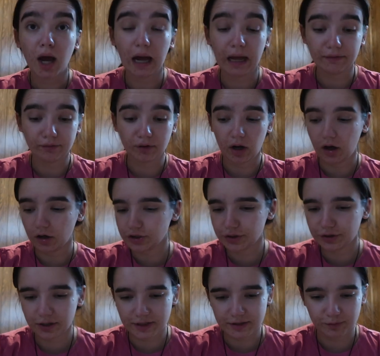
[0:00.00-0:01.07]
I've got, I'll show
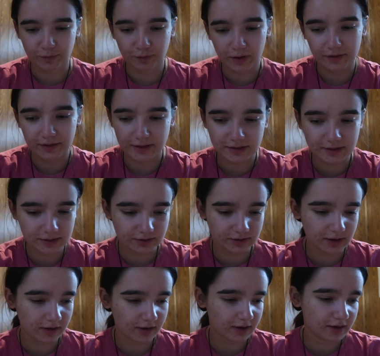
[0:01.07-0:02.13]
you guys what this is
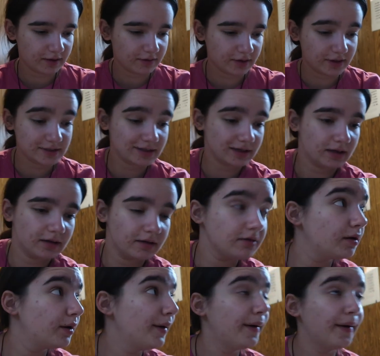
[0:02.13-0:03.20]
looking like in a second.
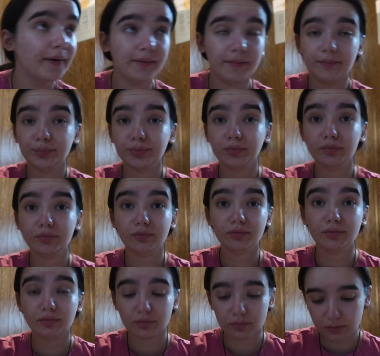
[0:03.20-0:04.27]
Um,
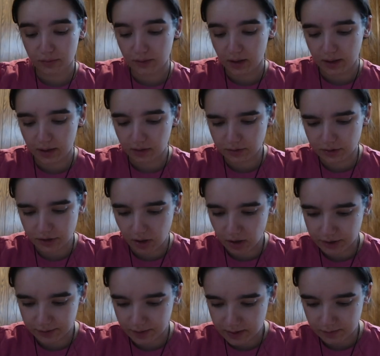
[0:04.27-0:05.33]
and I'll just
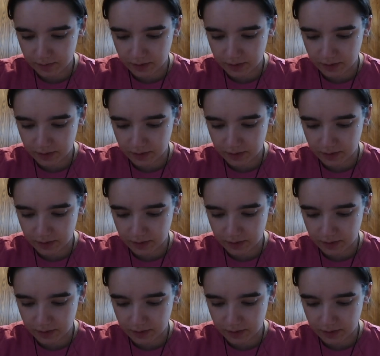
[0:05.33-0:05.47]
talk to you guys